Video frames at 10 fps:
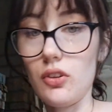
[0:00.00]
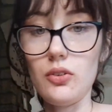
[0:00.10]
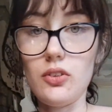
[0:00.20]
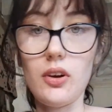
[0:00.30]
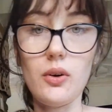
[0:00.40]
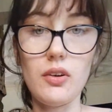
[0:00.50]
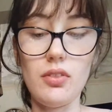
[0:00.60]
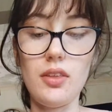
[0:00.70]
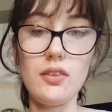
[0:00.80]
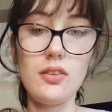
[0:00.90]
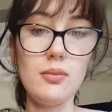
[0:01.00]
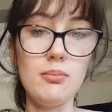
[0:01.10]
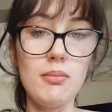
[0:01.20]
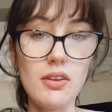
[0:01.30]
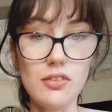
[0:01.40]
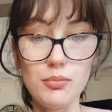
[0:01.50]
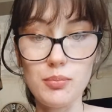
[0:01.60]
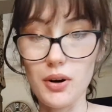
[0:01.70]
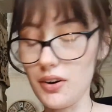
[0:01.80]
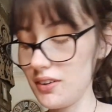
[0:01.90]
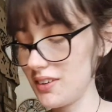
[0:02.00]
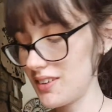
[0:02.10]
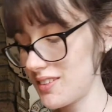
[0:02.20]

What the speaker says: those out of this massive box.